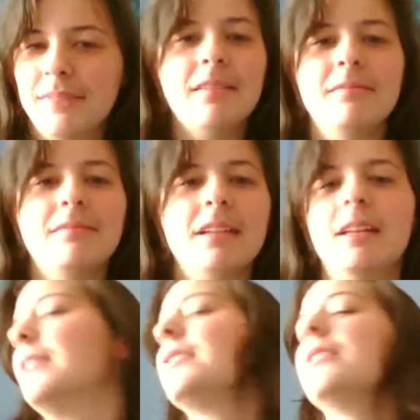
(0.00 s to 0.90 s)
yeah,
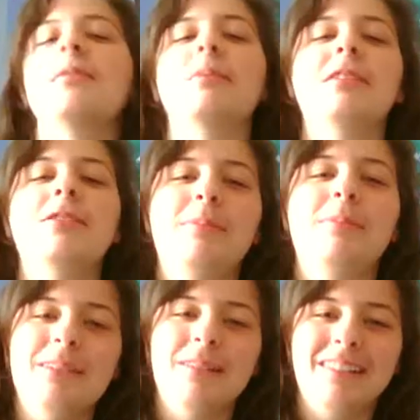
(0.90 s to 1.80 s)
that was my trip to
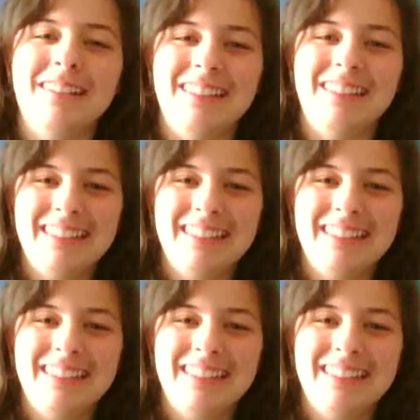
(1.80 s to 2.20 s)
SeaWorld.